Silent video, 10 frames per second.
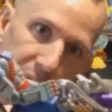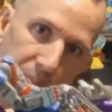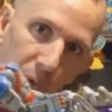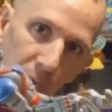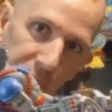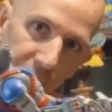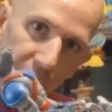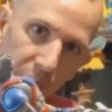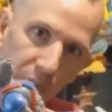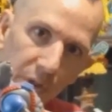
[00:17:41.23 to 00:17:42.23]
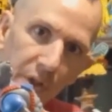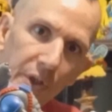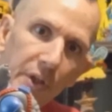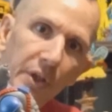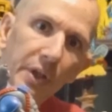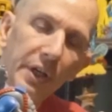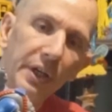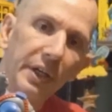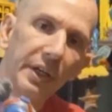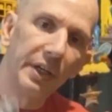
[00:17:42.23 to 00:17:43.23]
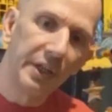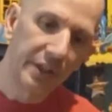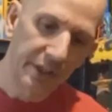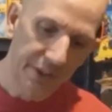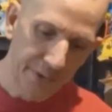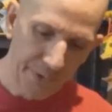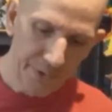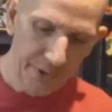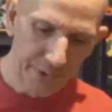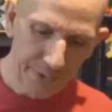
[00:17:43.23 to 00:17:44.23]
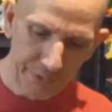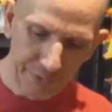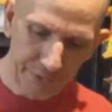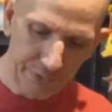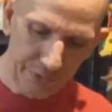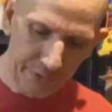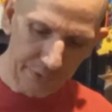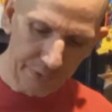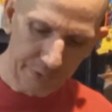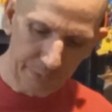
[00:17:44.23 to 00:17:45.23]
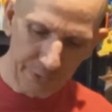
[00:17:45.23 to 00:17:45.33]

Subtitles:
motorcycle. And I think this is,